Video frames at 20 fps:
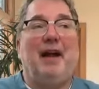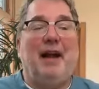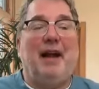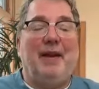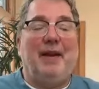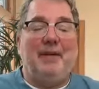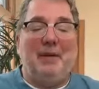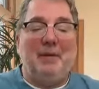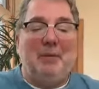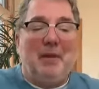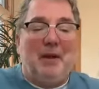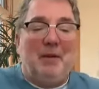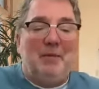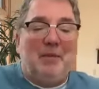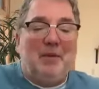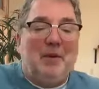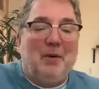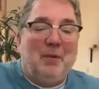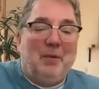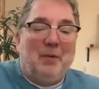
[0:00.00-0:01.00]
I
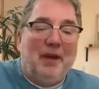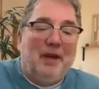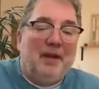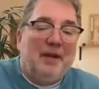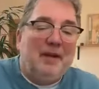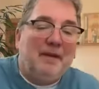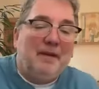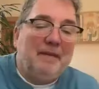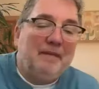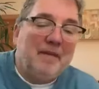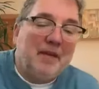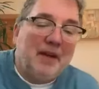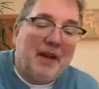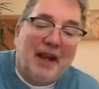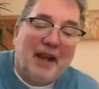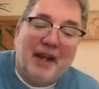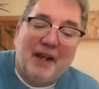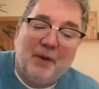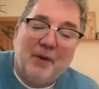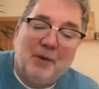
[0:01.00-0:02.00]
remember when, and
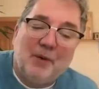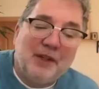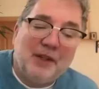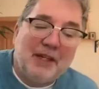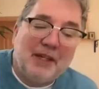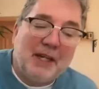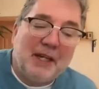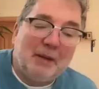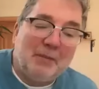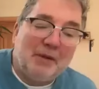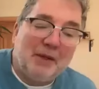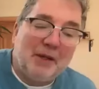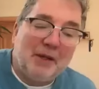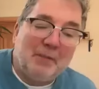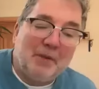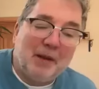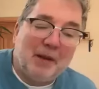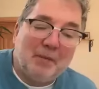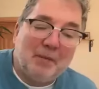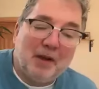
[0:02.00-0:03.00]
I can only keep it in
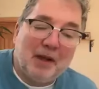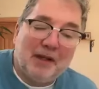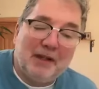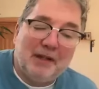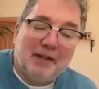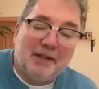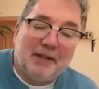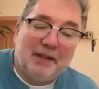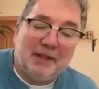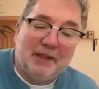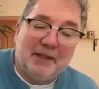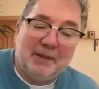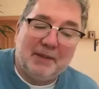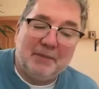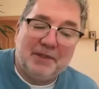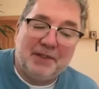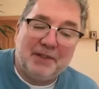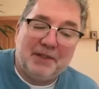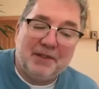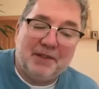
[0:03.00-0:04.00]
my mind in
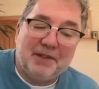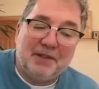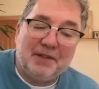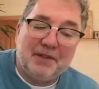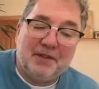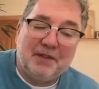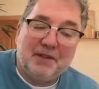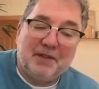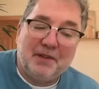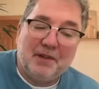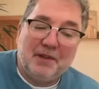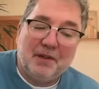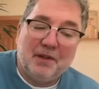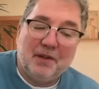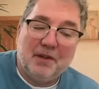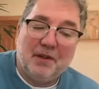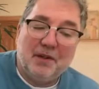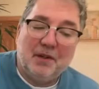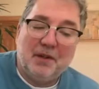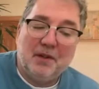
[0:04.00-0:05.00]
glimpses,
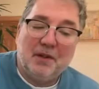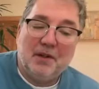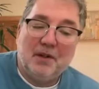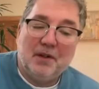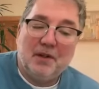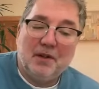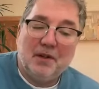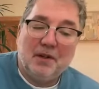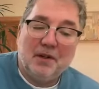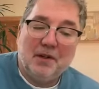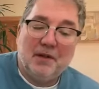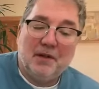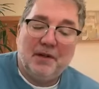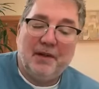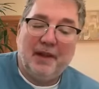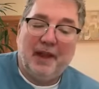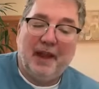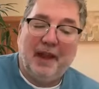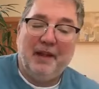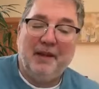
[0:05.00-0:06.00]

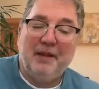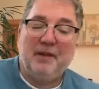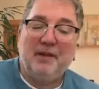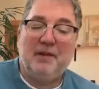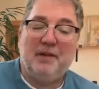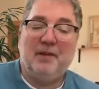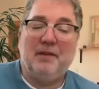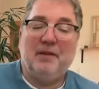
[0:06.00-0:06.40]
that